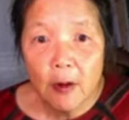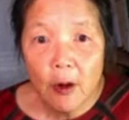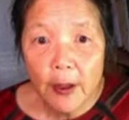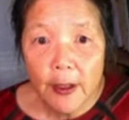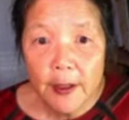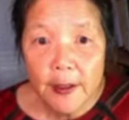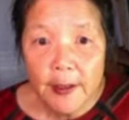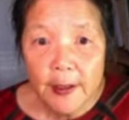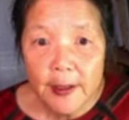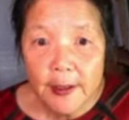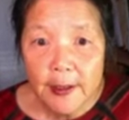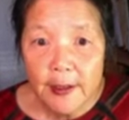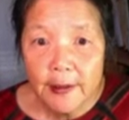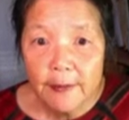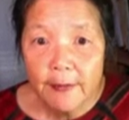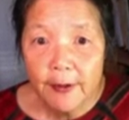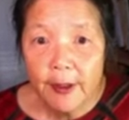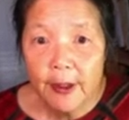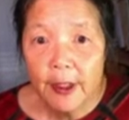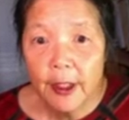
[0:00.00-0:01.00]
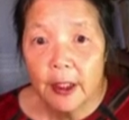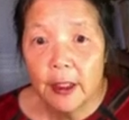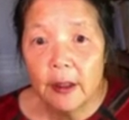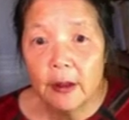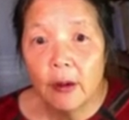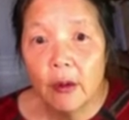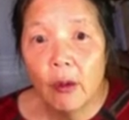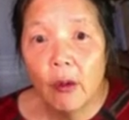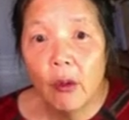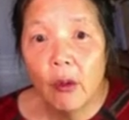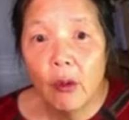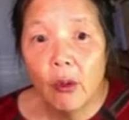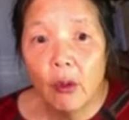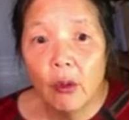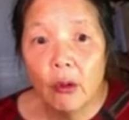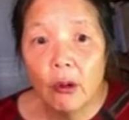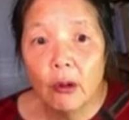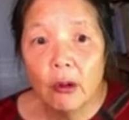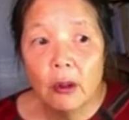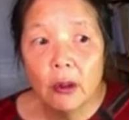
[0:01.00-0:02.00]
long as this is very
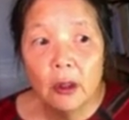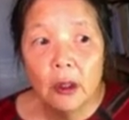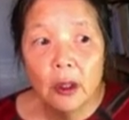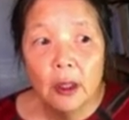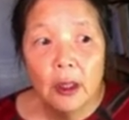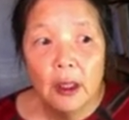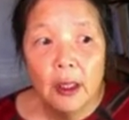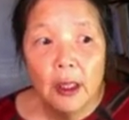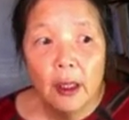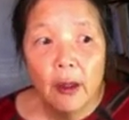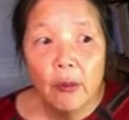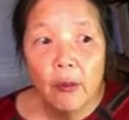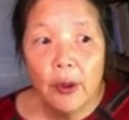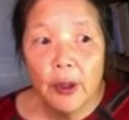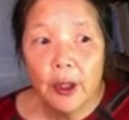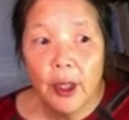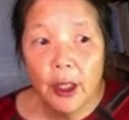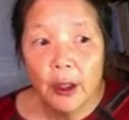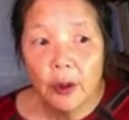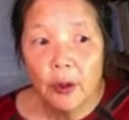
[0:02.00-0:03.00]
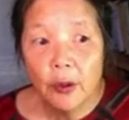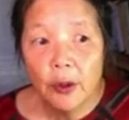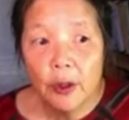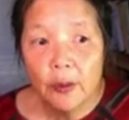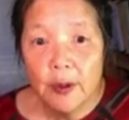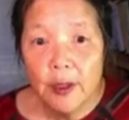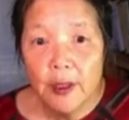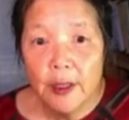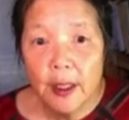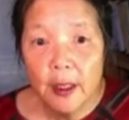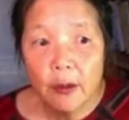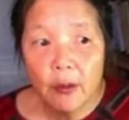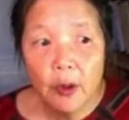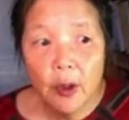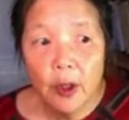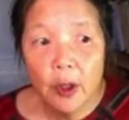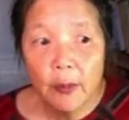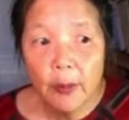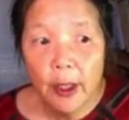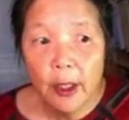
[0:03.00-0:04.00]
whole, we're not going to be sick. We're
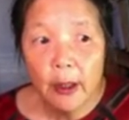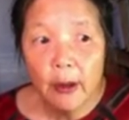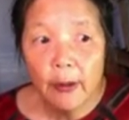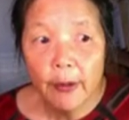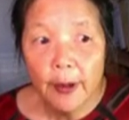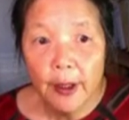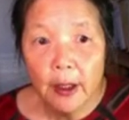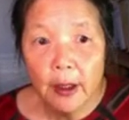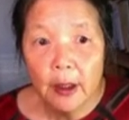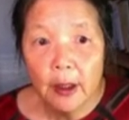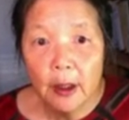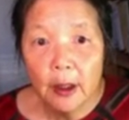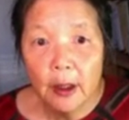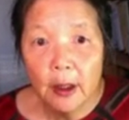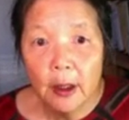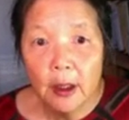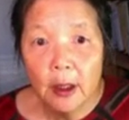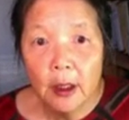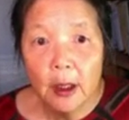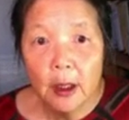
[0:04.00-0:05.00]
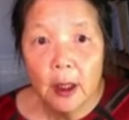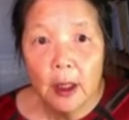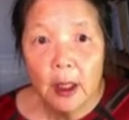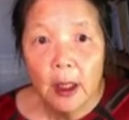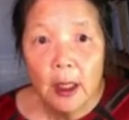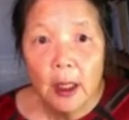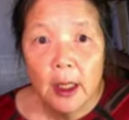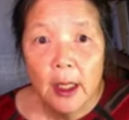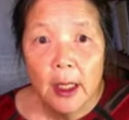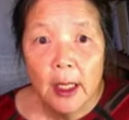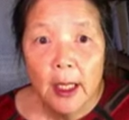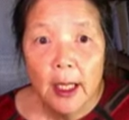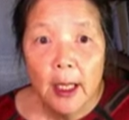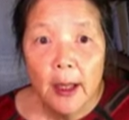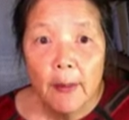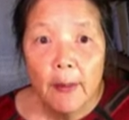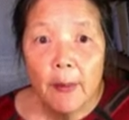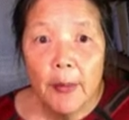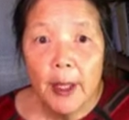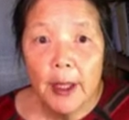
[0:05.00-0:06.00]
going to be healthy.
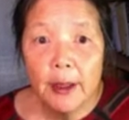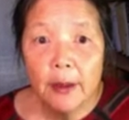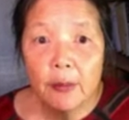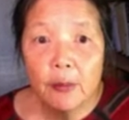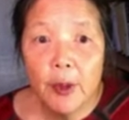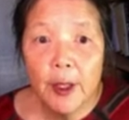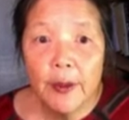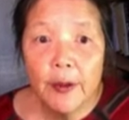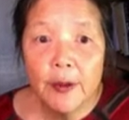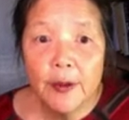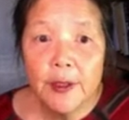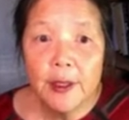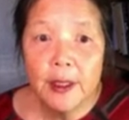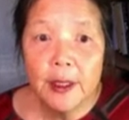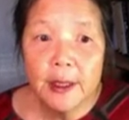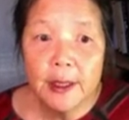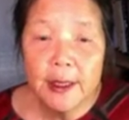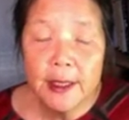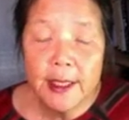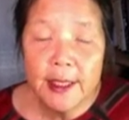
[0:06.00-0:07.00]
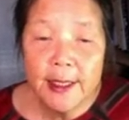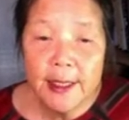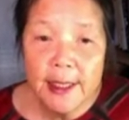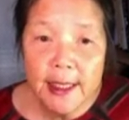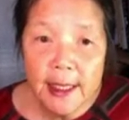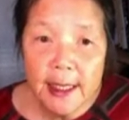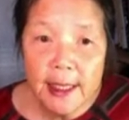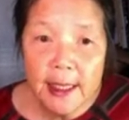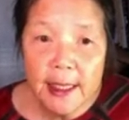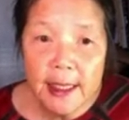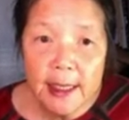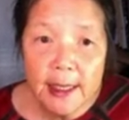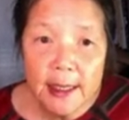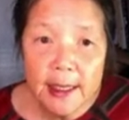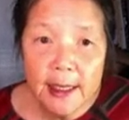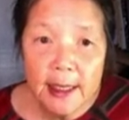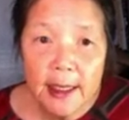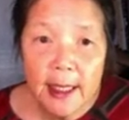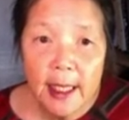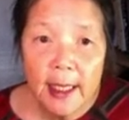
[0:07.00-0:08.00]
But when there's a
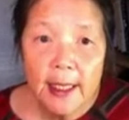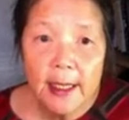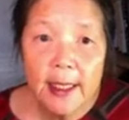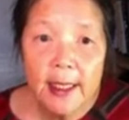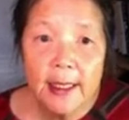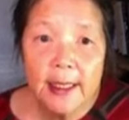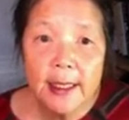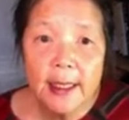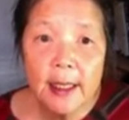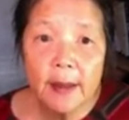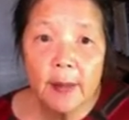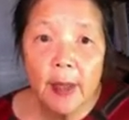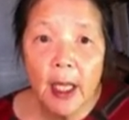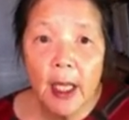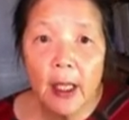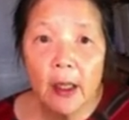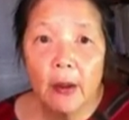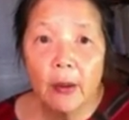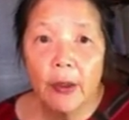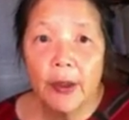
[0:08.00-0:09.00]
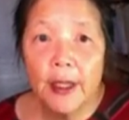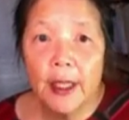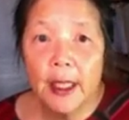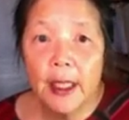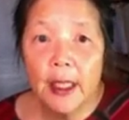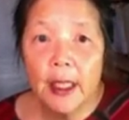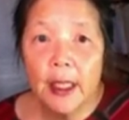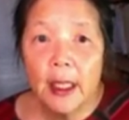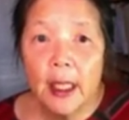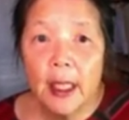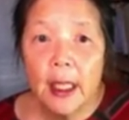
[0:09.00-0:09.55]
disease, then somehow the